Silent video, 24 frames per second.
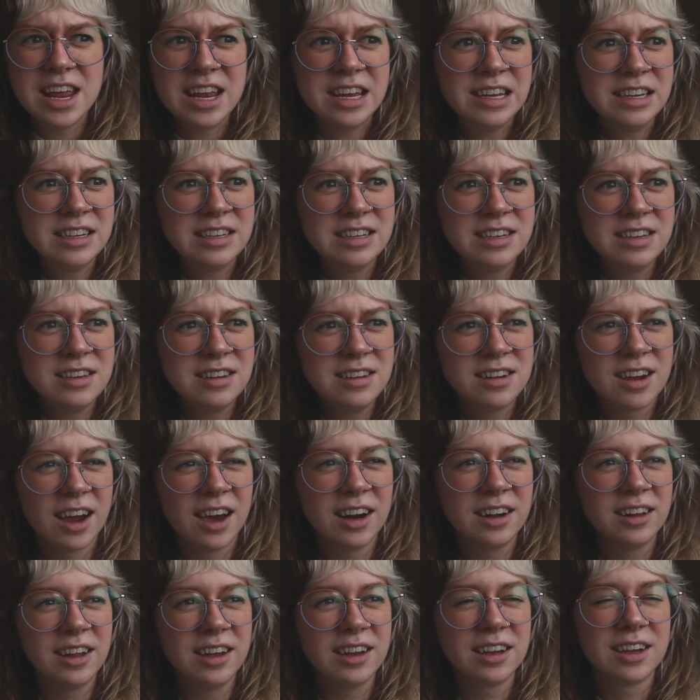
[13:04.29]
indie,
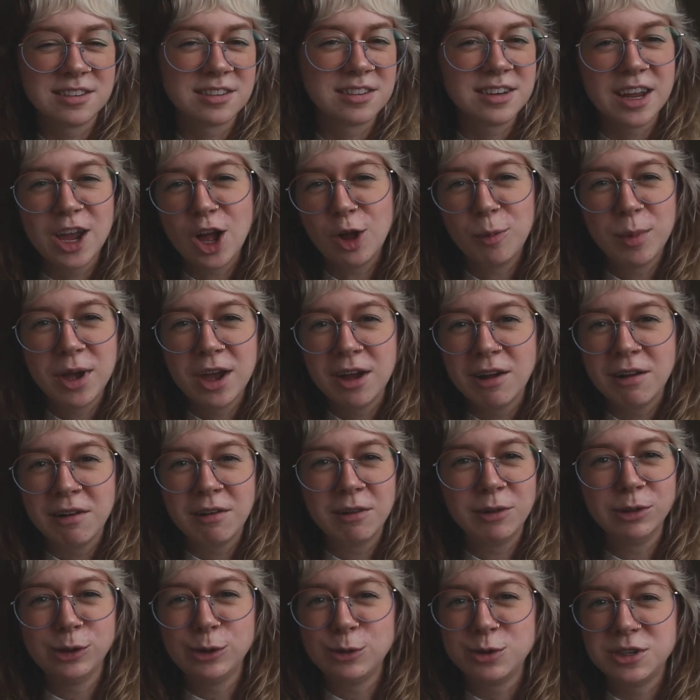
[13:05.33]
kind of like snail
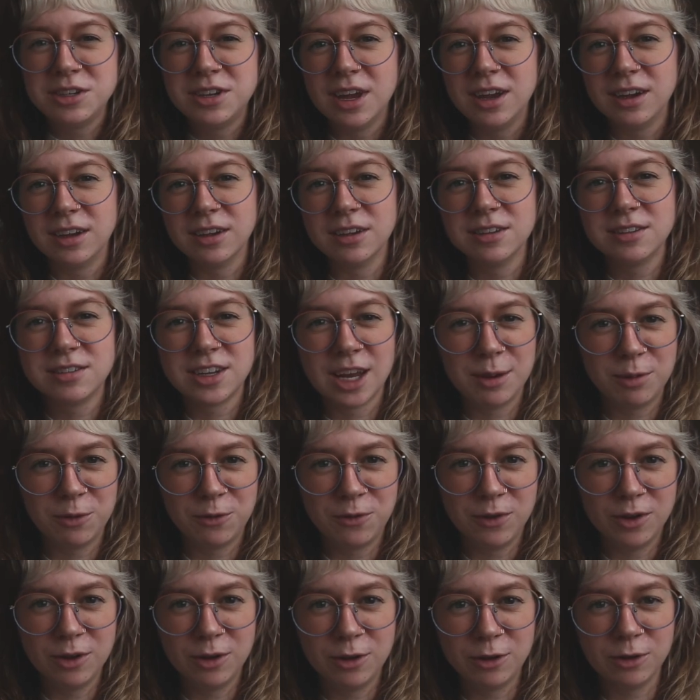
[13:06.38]
mail, Lucy Dacus type of
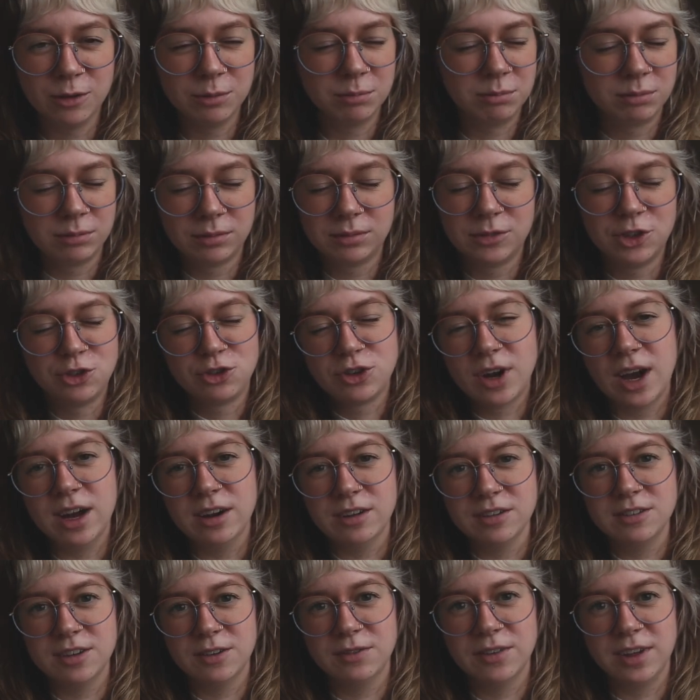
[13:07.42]
feel, just kind
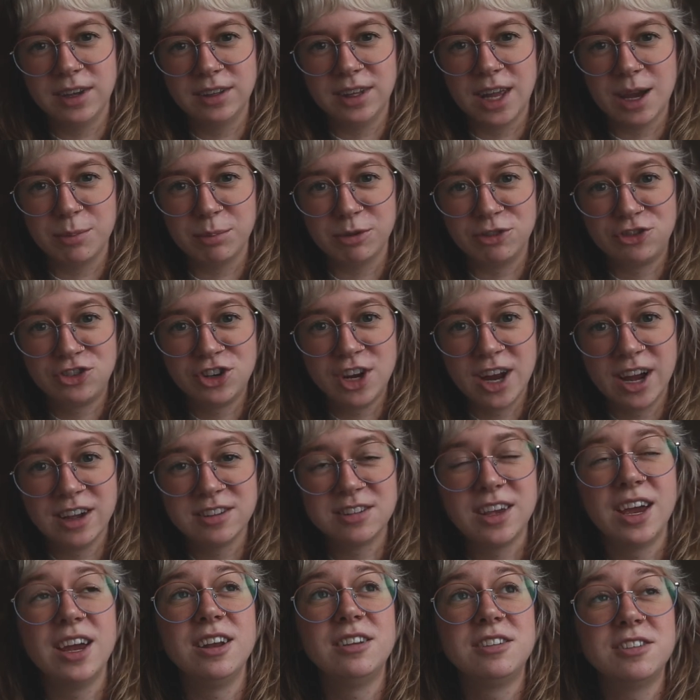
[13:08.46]
of stuff like that. But she
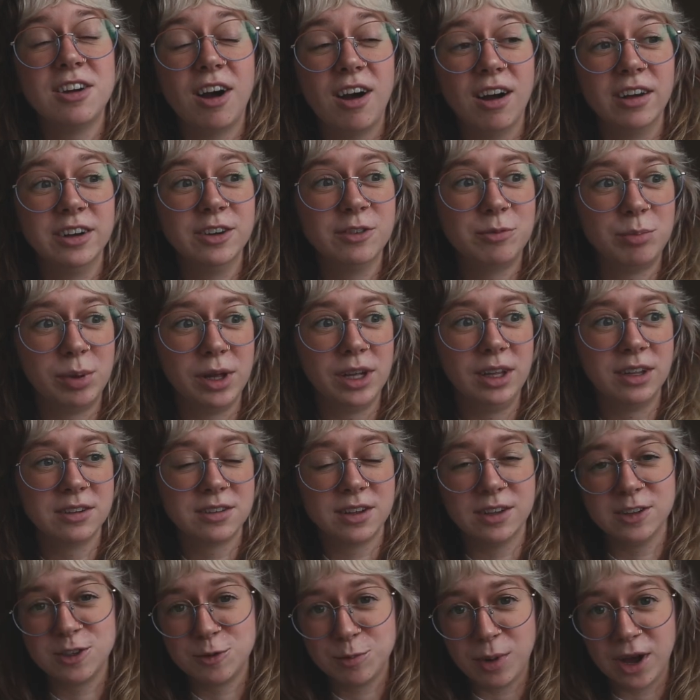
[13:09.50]
has a ton of
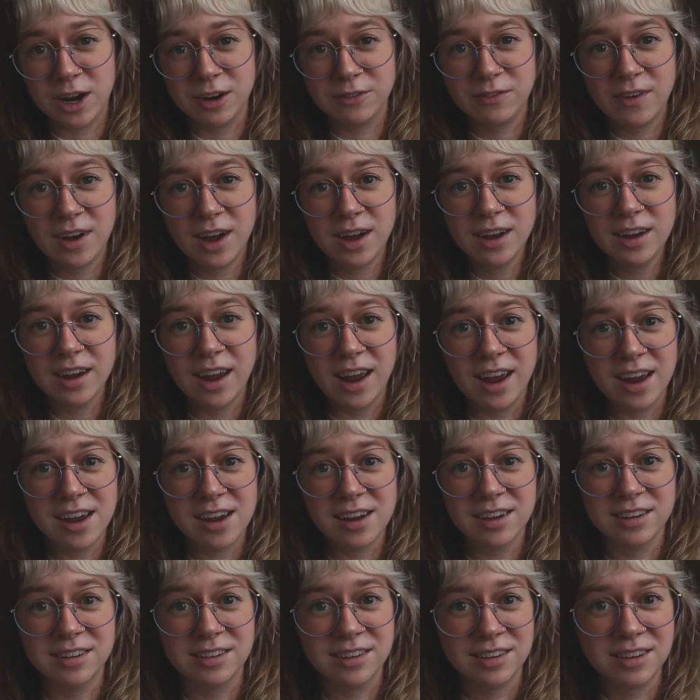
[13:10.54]
playlists on Spotify
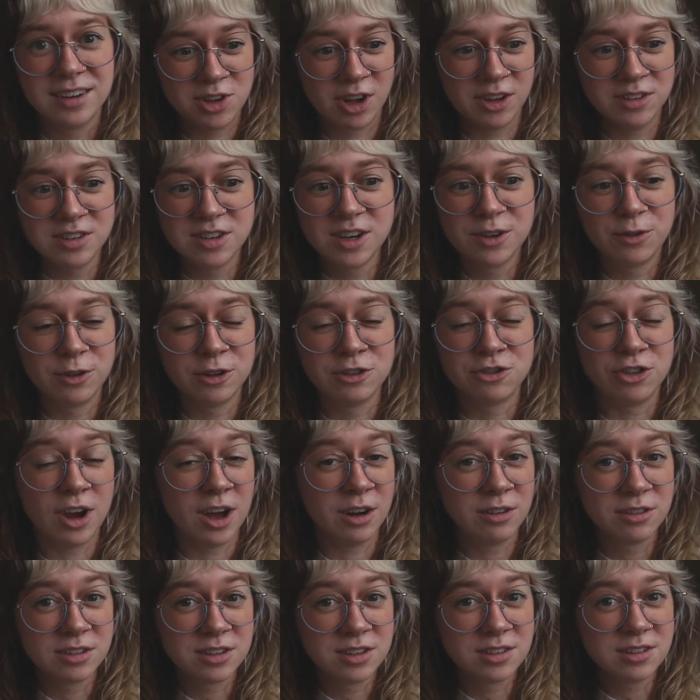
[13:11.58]
and tons of different
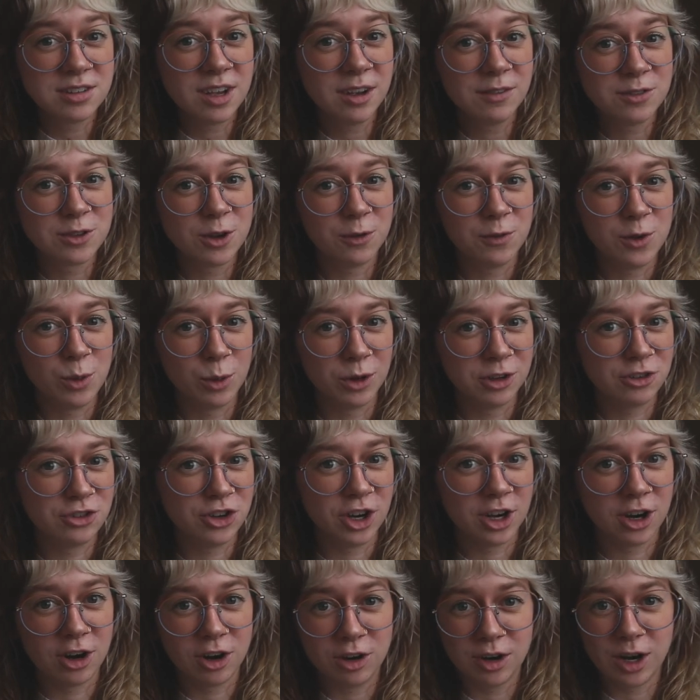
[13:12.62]
genres and stuff. So if you want to
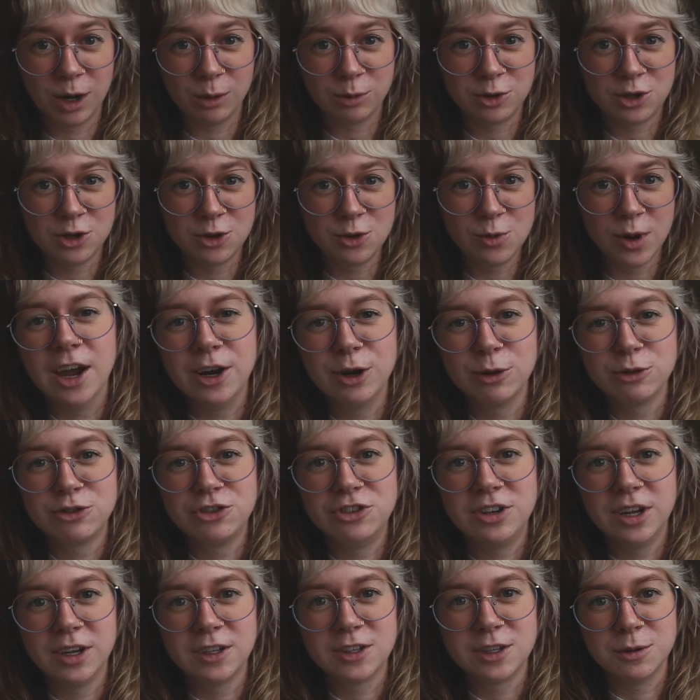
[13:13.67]
check her out too, I know
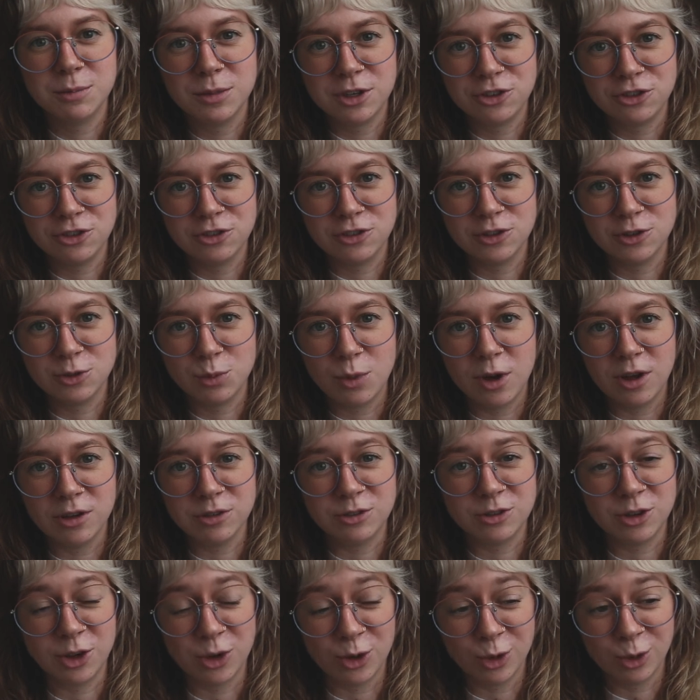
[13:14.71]
she takes submissions as well,
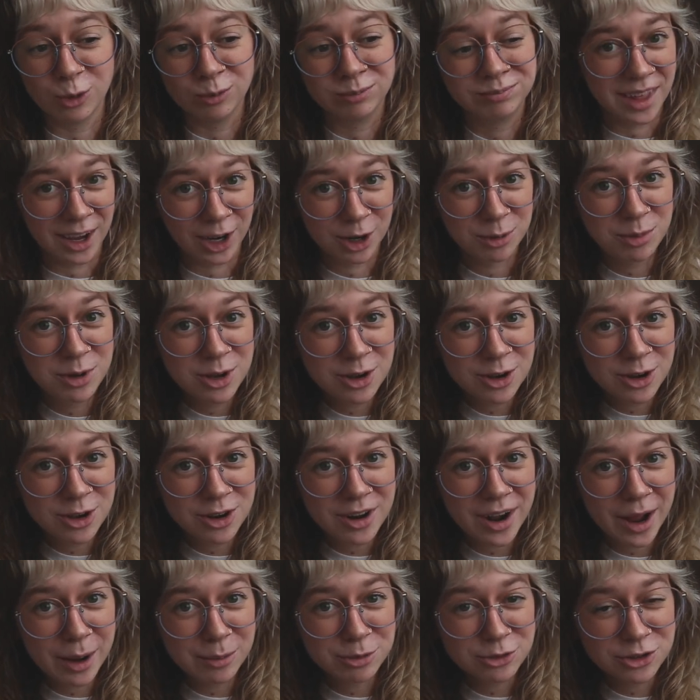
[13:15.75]
so that could be a
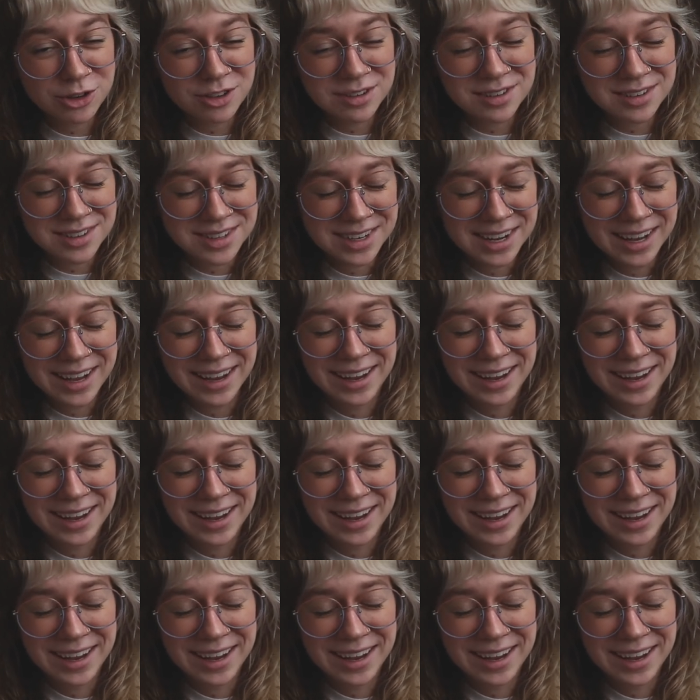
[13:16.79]
good option.